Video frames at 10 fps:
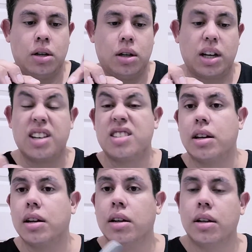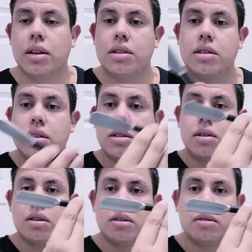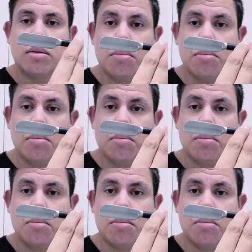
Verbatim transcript: Like I said, this is